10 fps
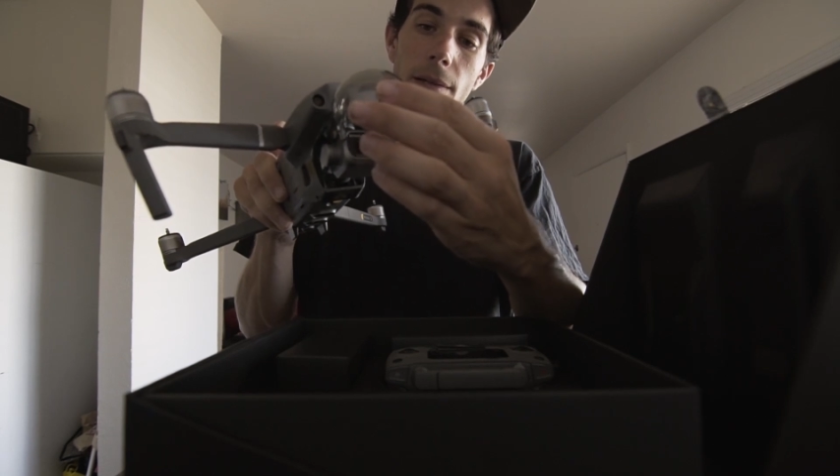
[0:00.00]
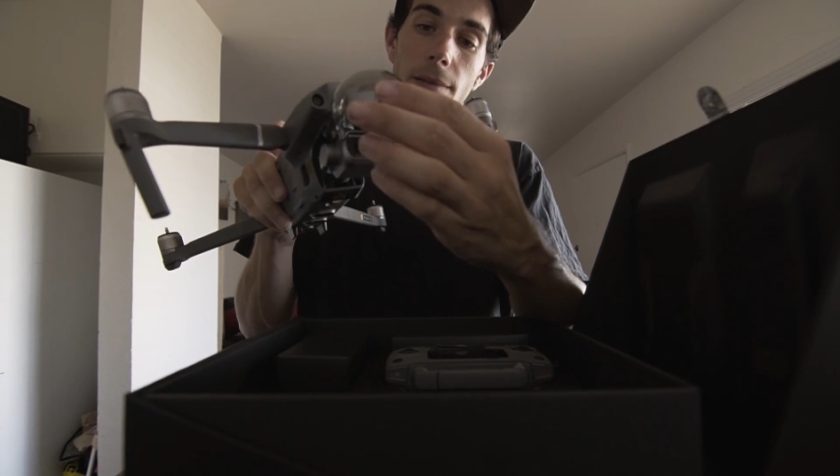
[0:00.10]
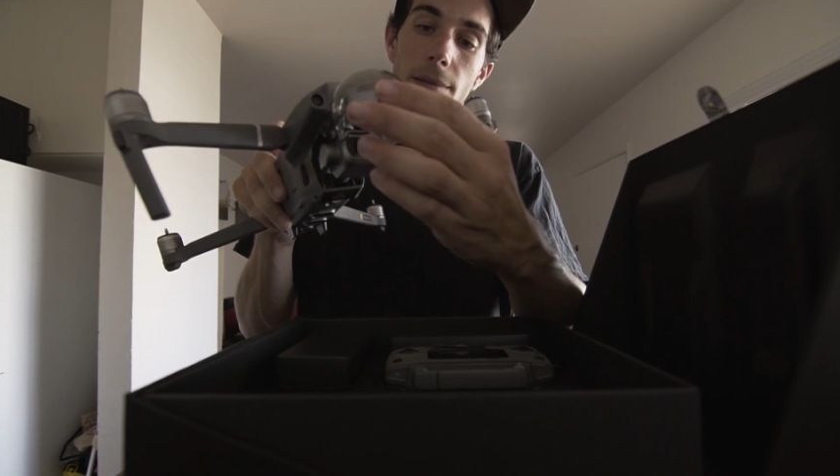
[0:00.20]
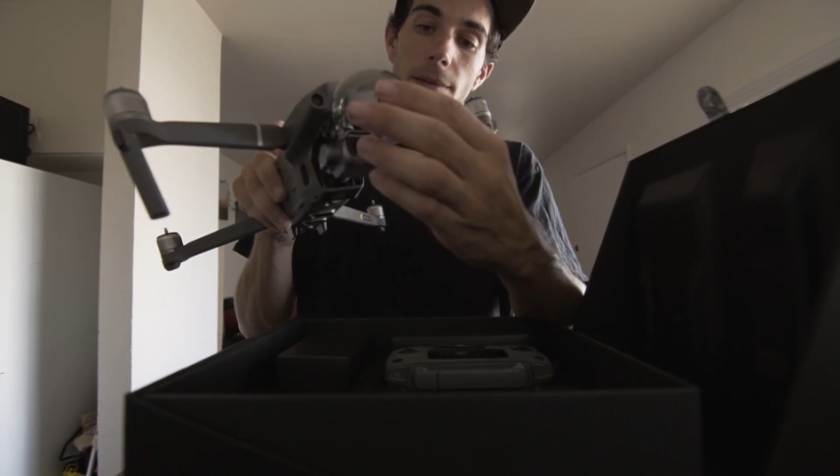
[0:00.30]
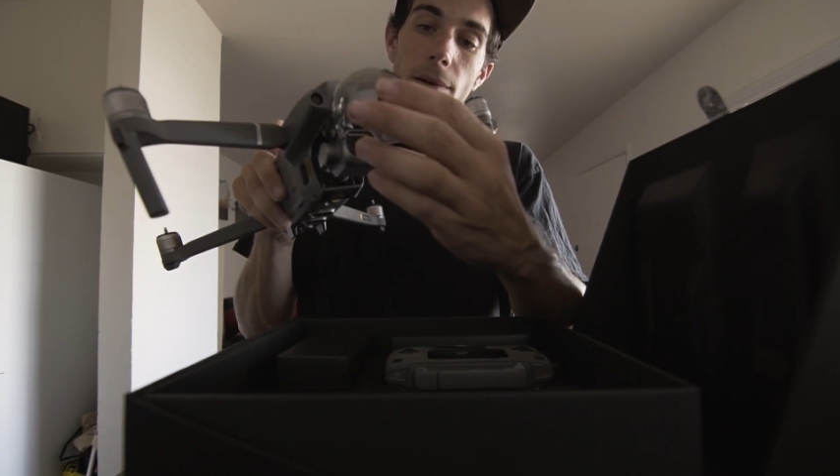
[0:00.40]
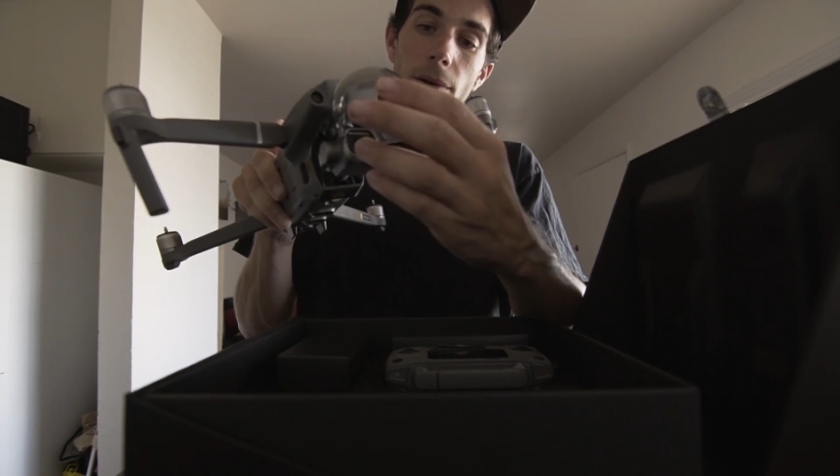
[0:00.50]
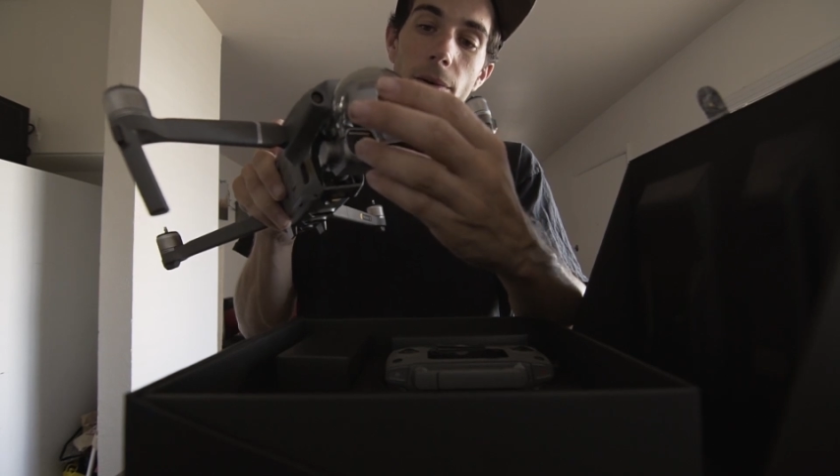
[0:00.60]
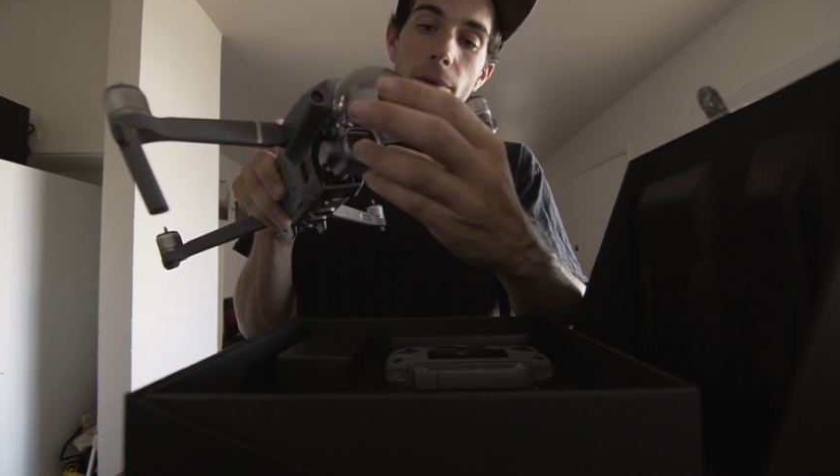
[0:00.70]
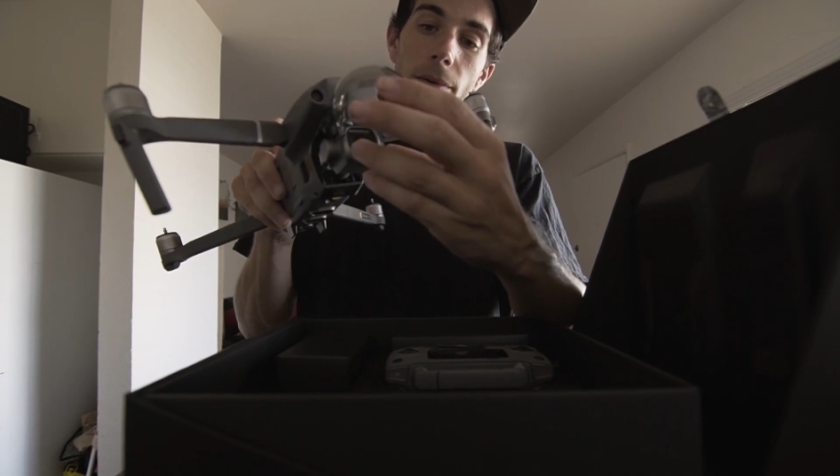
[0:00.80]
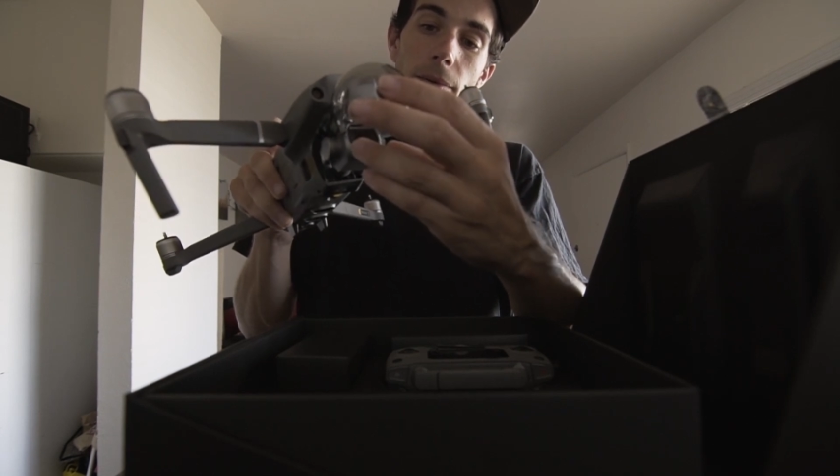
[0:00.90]

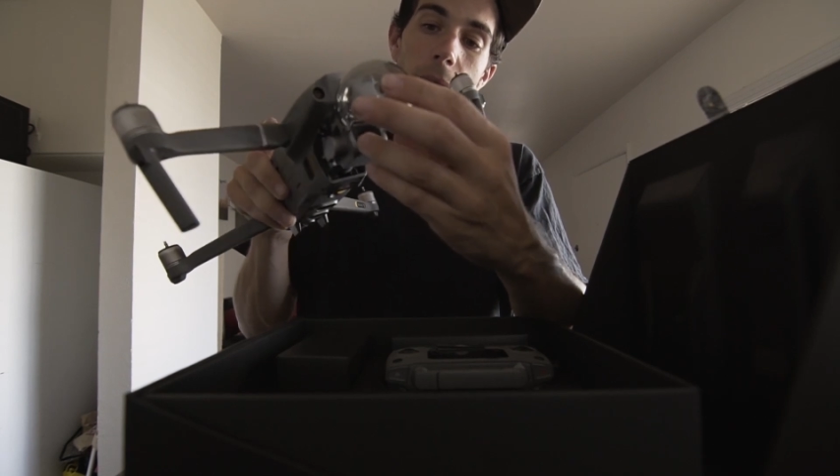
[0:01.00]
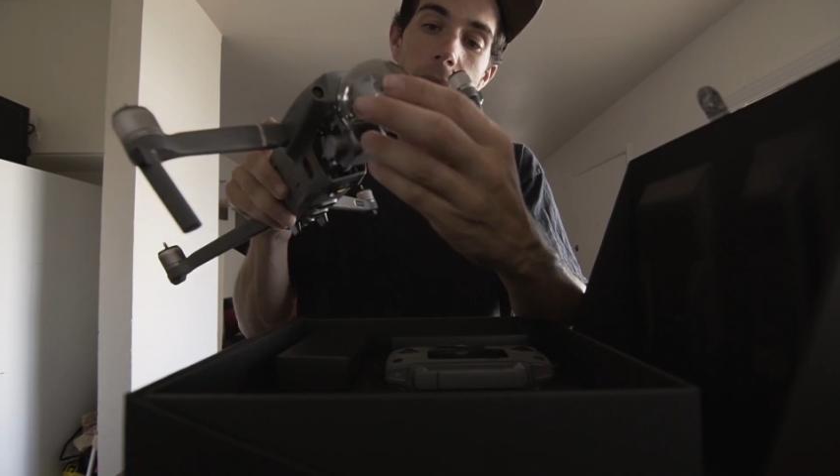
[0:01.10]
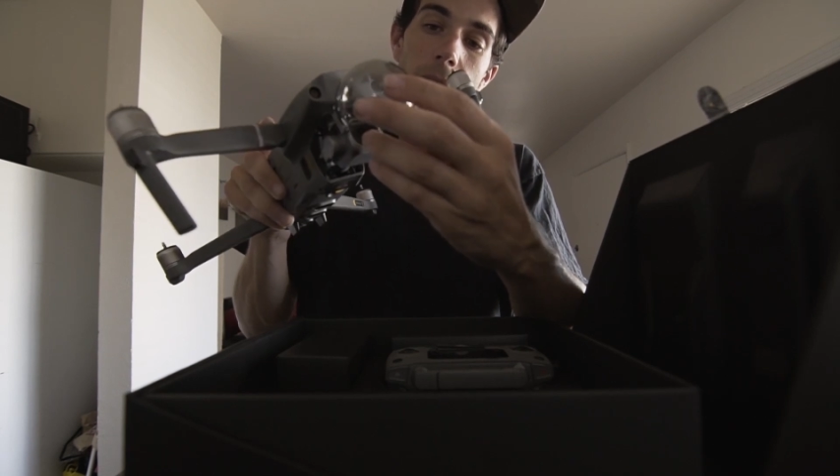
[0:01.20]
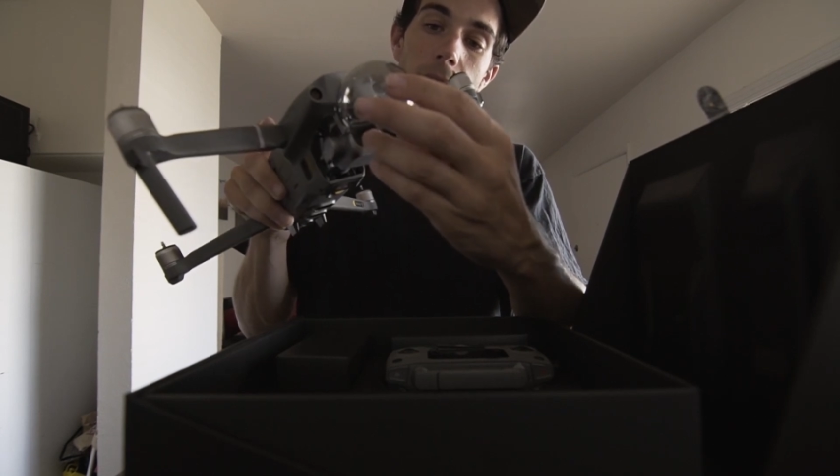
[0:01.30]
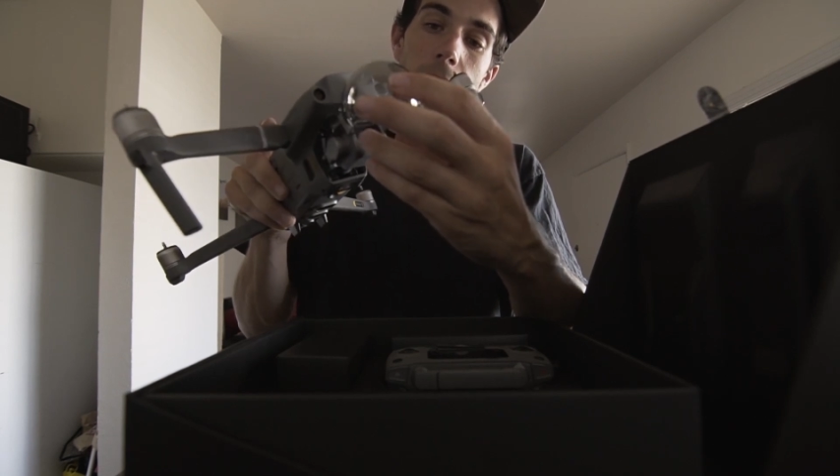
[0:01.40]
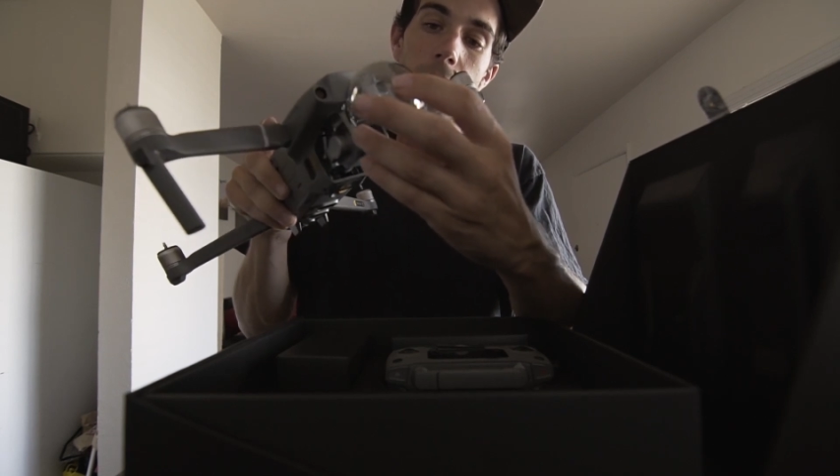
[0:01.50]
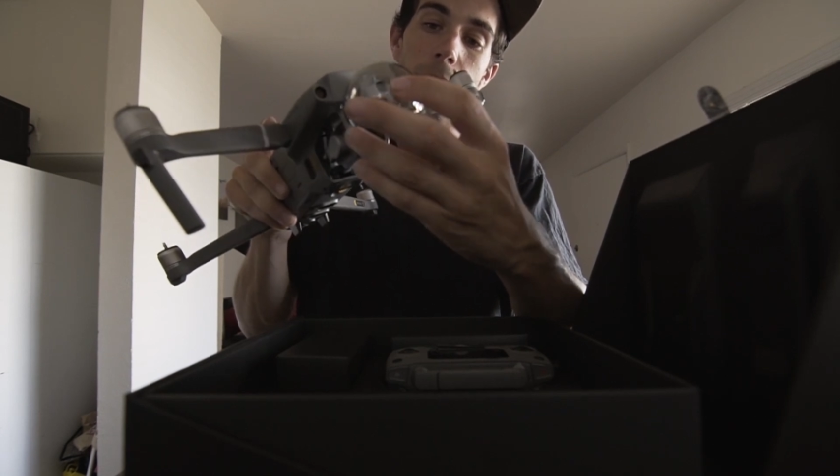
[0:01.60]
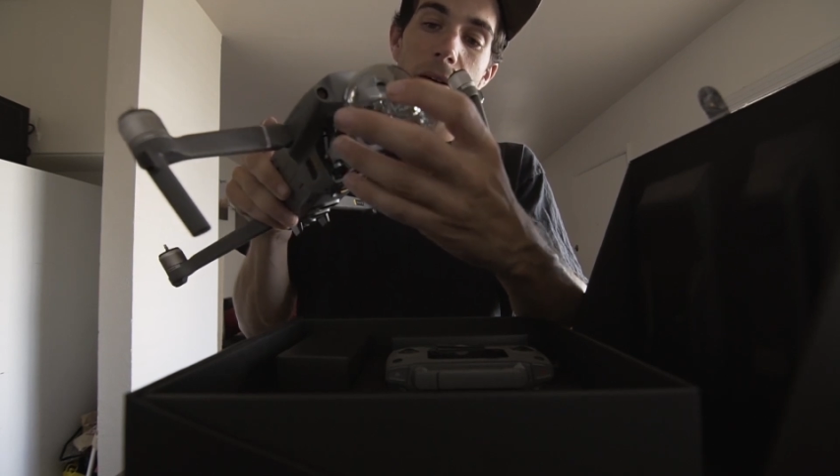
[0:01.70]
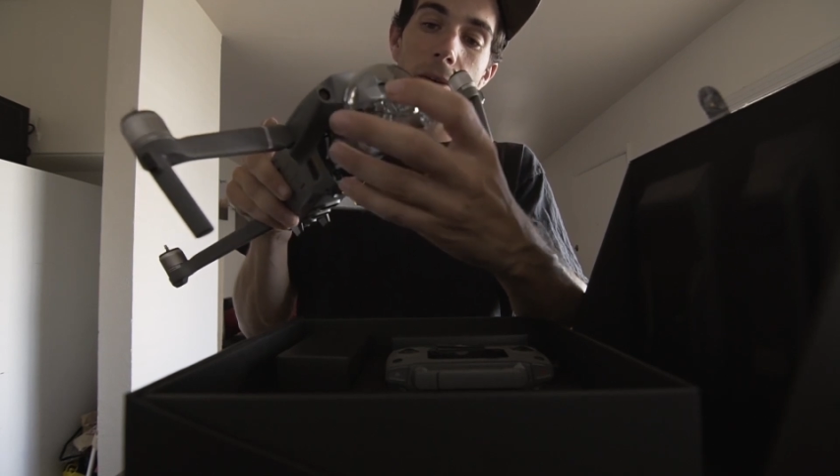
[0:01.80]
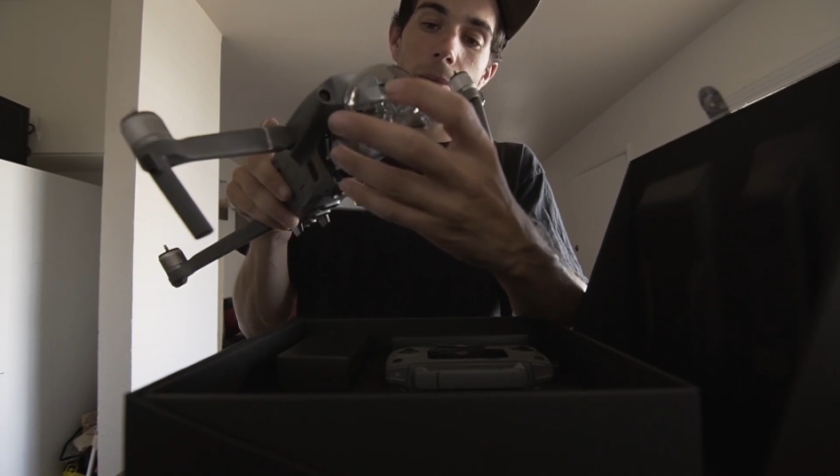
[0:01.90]
So, I mean, I know on the
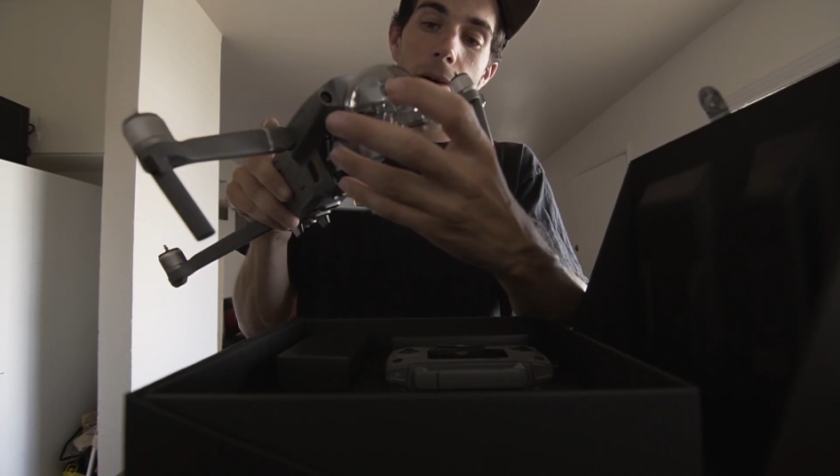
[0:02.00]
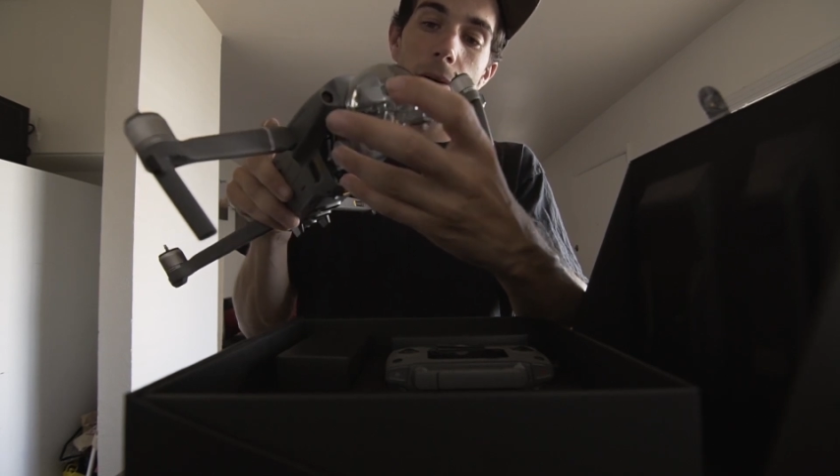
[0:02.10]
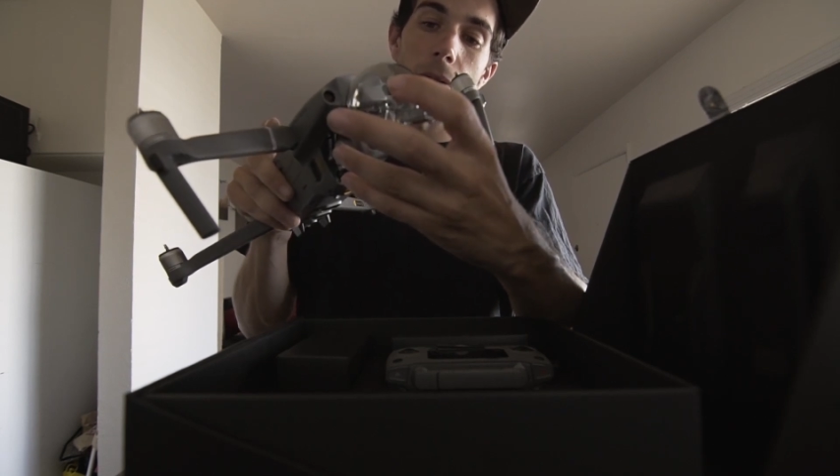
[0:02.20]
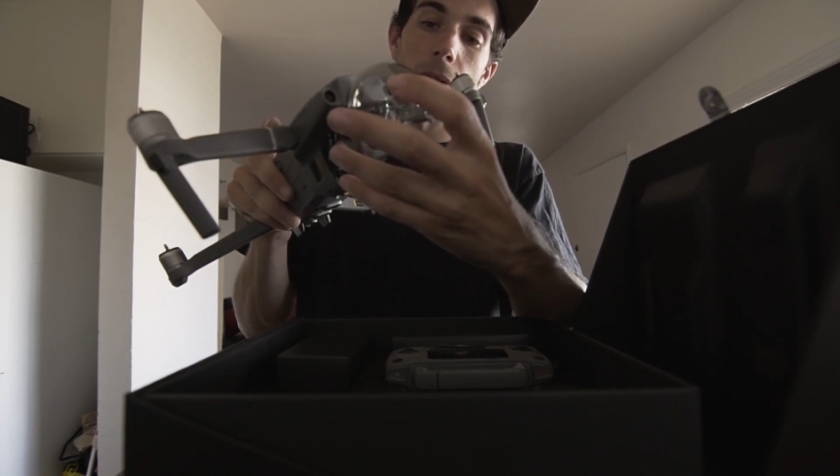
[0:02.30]
Mavic Pro,